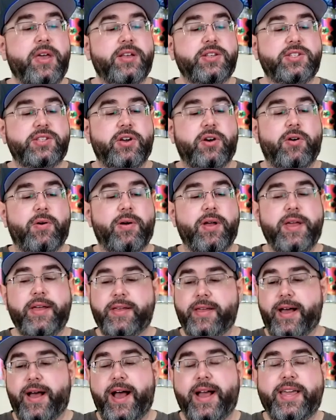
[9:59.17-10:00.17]
So
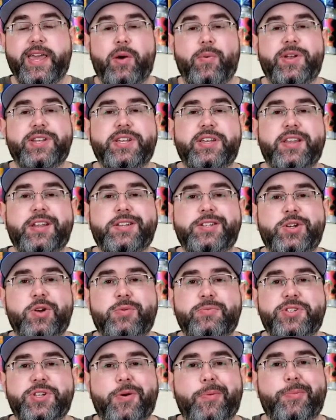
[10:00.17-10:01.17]
yeah, I can't wait to get into
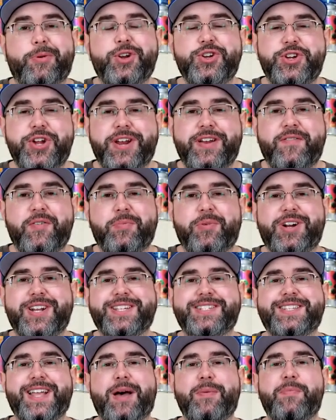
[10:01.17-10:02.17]
them. So appreciate
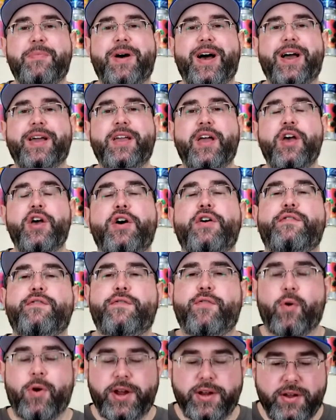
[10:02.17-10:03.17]
everybody stopping by
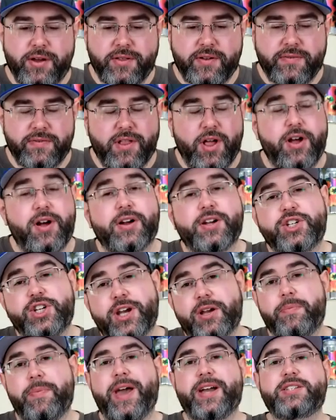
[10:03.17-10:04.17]
for another vlog.
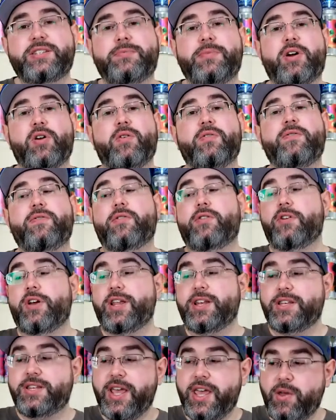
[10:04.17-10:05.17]
Check back tomorrow for
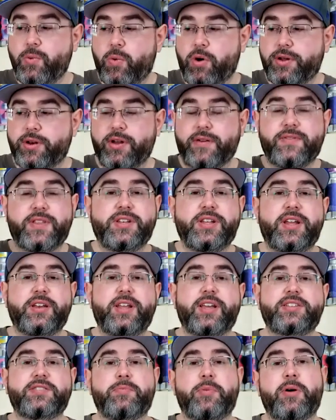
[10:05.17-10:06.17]
day one of the 10
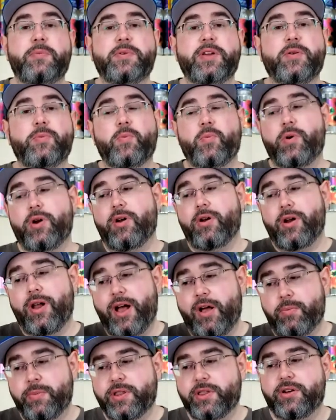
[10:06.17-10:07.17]
Days of Pumpkin, where
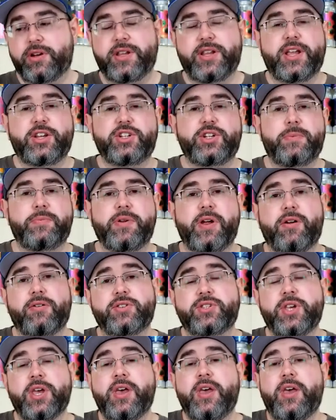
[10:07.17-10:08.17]
I'll be looking at
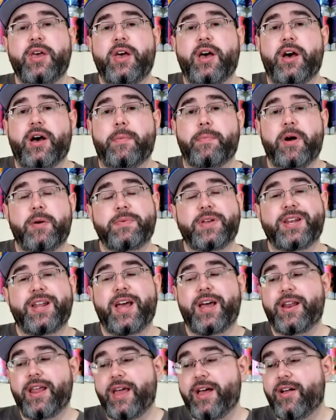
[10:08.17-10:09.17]
Shipyard's Pumpkin
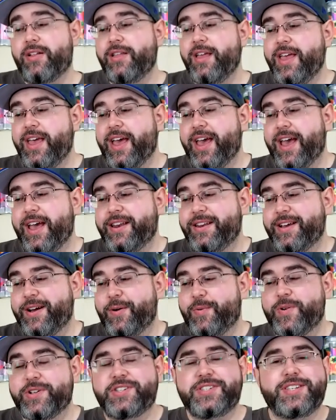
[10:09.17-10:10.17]
Head Ale, and
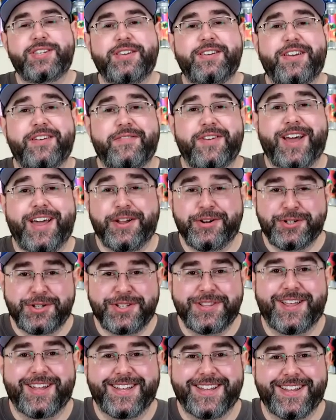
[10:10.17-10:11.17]
we'll see if I
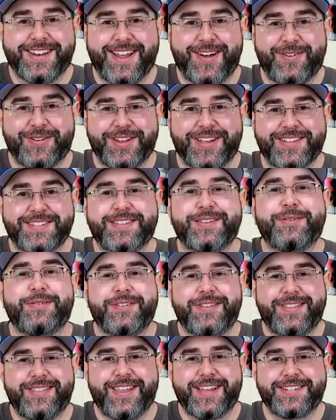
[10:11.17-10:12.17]
actually like it nowadays.
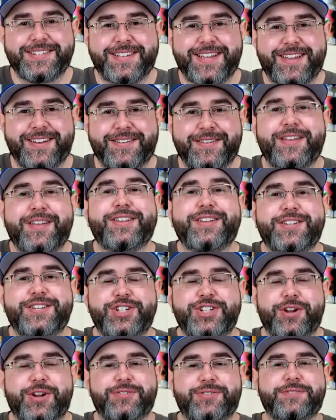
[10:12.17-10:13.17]
Thanks again.
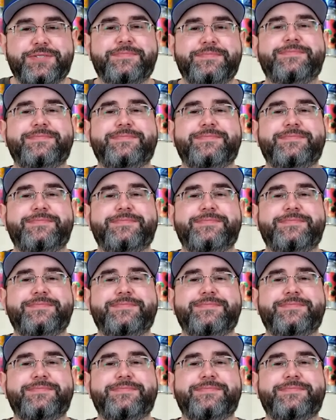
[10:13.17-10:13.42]
Cheers.